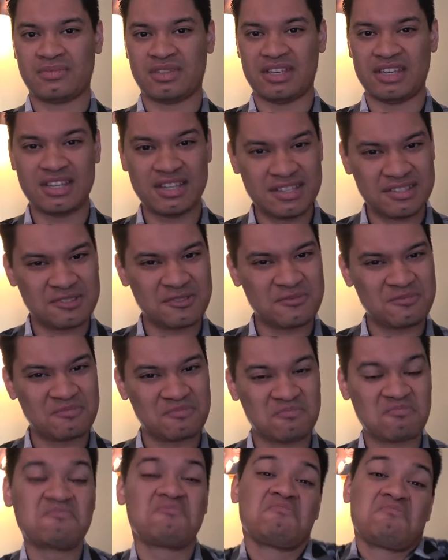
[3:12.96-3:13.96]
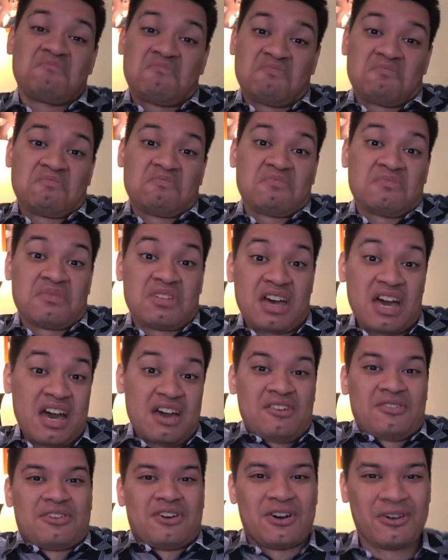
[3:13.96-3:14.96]
It is?
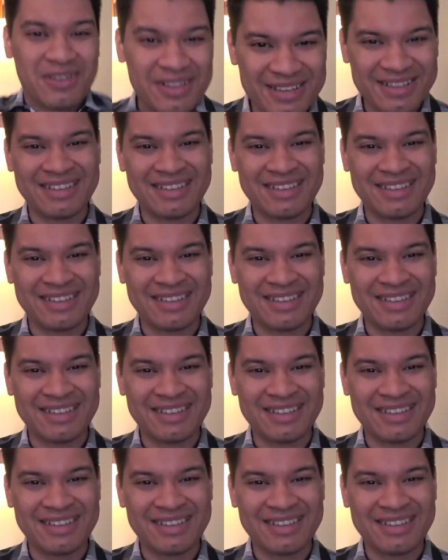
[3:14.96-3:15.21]
I don't know.